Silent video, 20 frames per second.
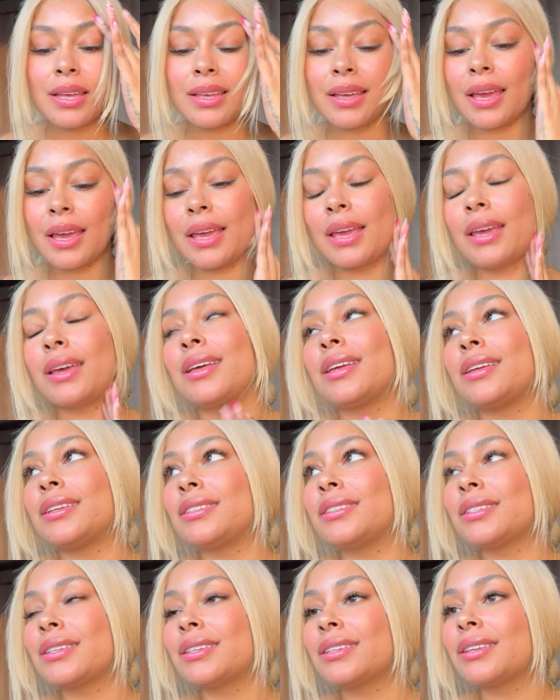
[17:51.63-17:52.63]

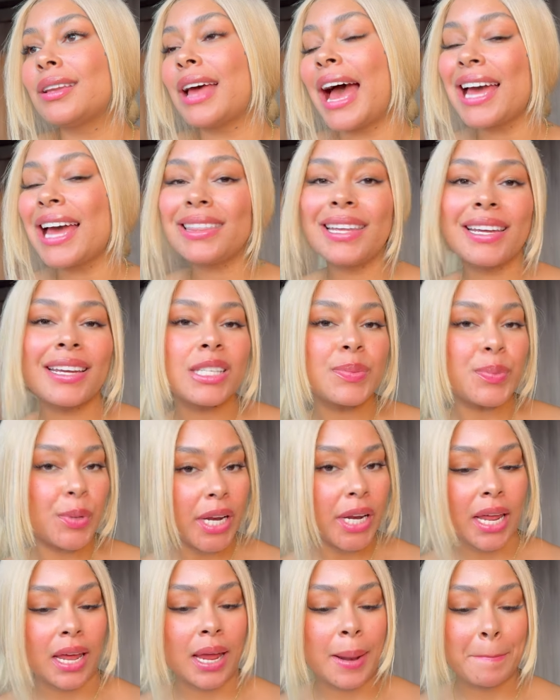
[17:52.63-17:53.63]
And I think it's
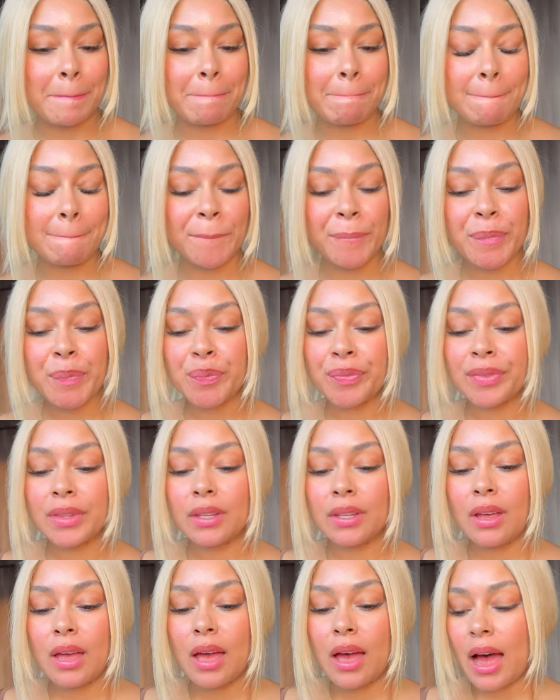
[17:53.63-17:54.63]
pretty.
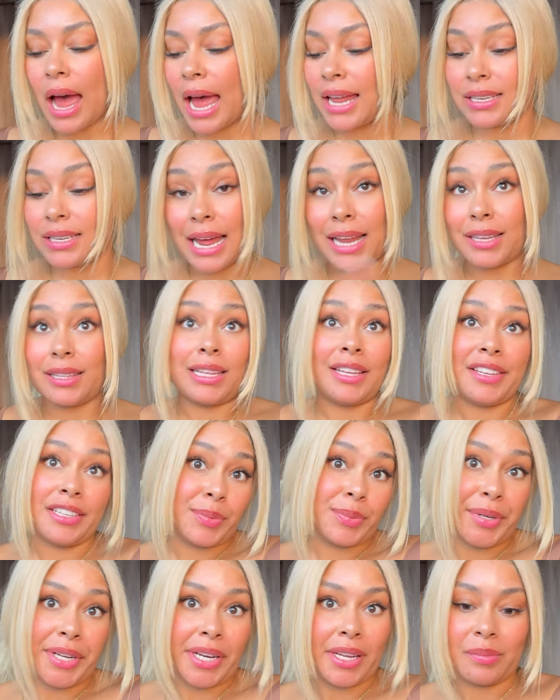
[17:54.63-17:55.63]
I, I think it's
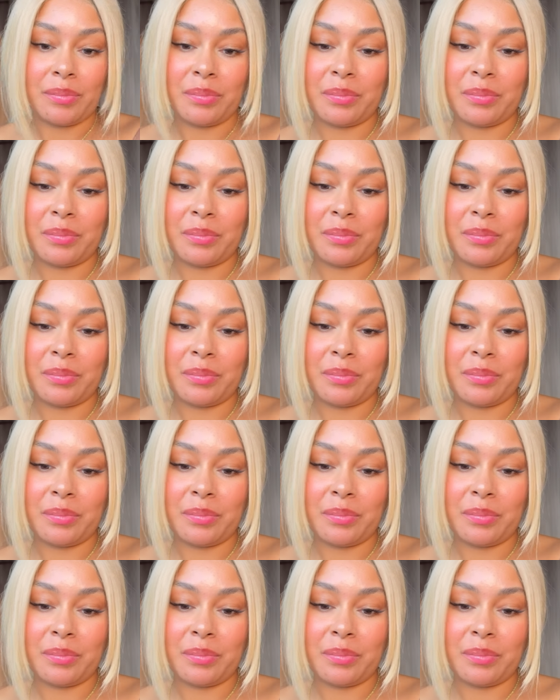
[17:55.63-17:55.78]
pretty.